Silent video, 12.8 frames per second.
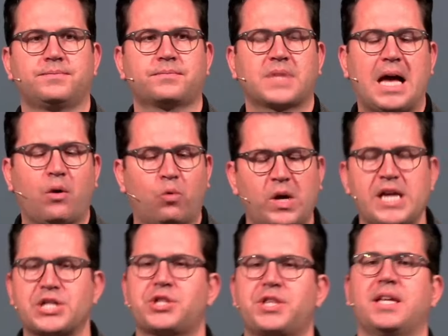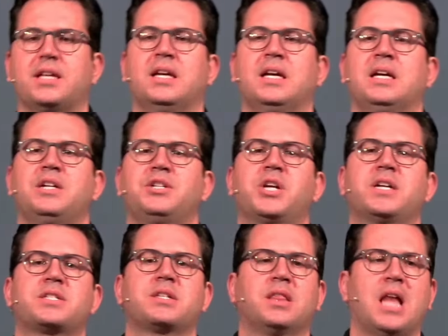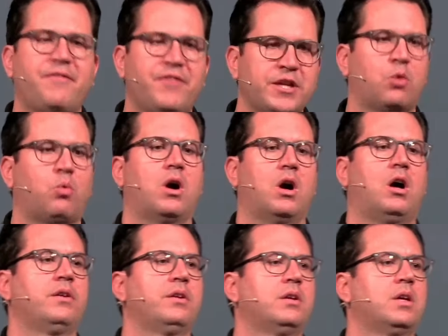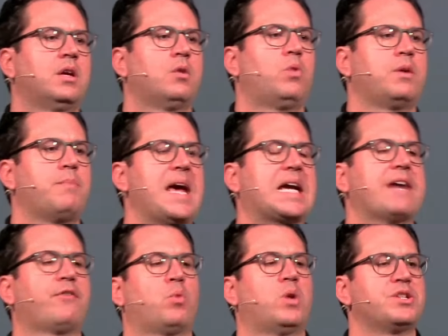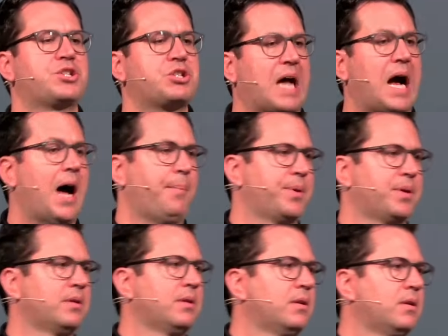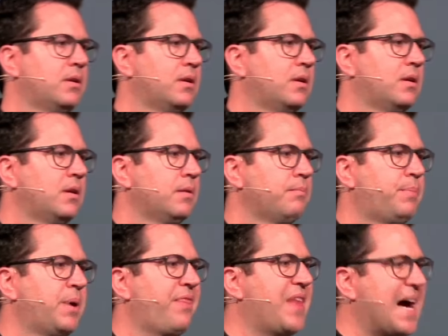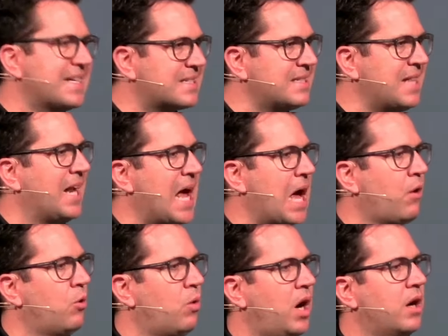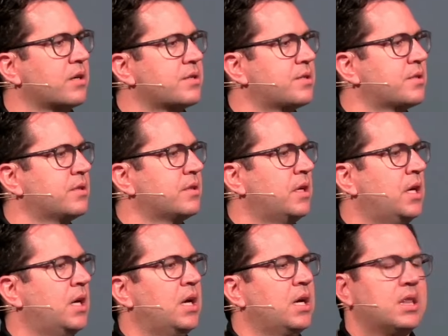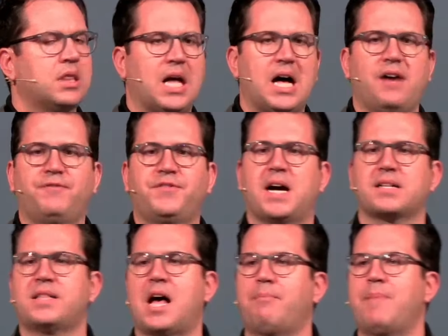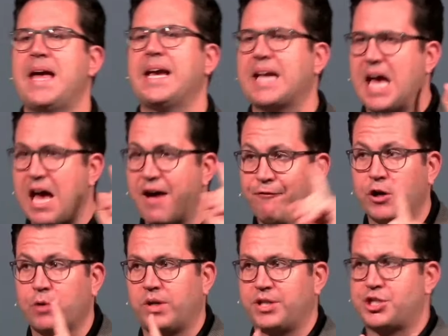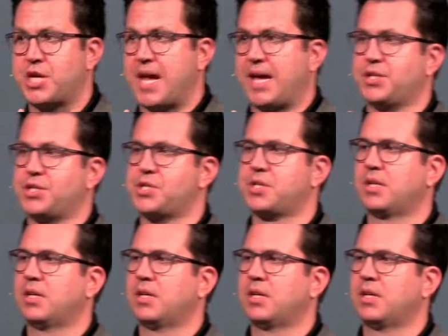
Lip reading: I wish that just loving the world would make everyone stop. But that's not how it works. Love does not make everyone change.